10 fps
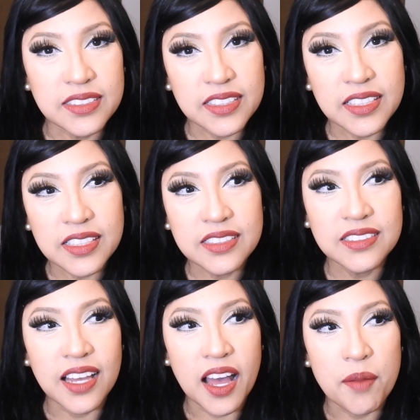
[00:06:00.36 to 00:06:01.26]
thing
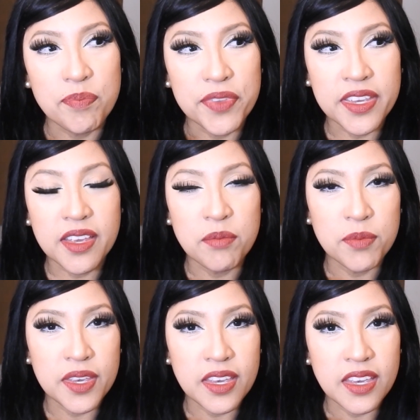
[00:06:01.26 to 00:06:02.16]
is that it can
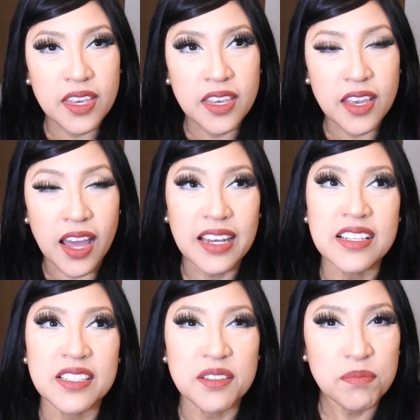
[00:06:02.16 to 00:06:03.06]
be, at
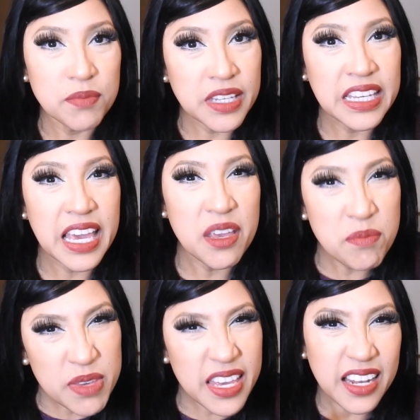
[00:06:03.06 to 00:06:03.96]
least it gave
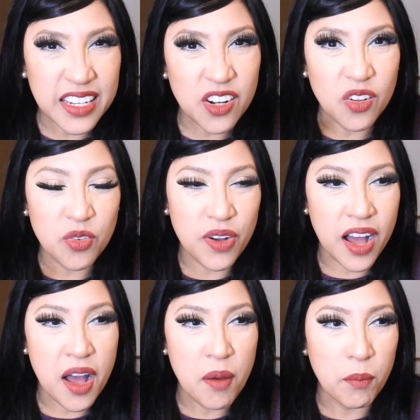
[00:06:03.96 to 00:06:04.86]
me a little of a